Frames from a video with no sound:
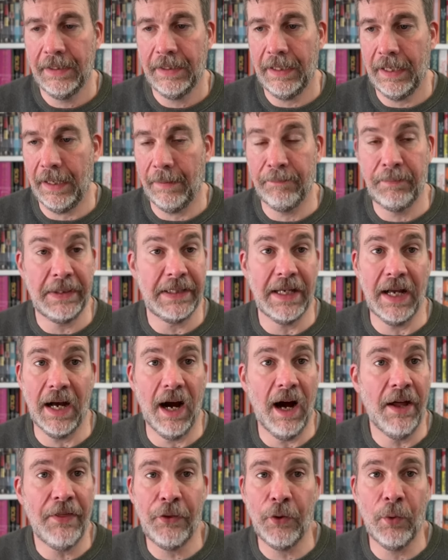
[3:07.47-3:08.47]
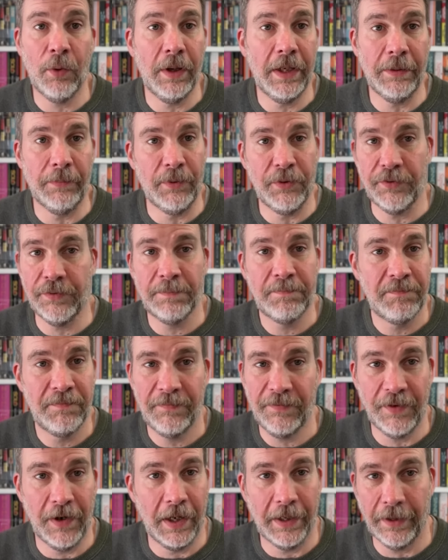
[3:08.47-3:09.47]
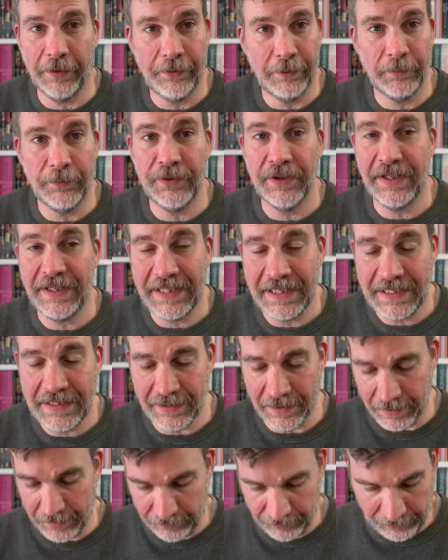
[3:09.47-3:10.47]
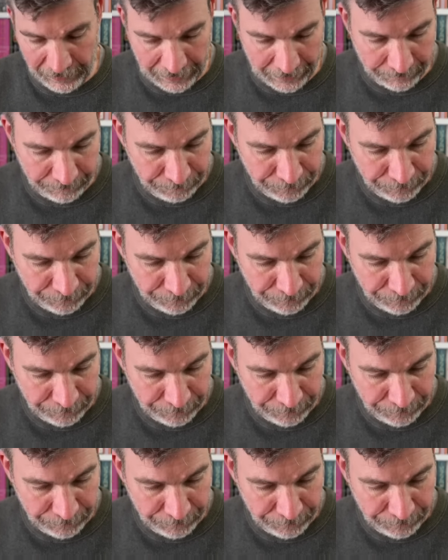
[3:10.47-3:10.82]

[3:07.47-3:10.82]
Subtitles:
But yeah, I thought it was fine. I thought it was a decent thriller.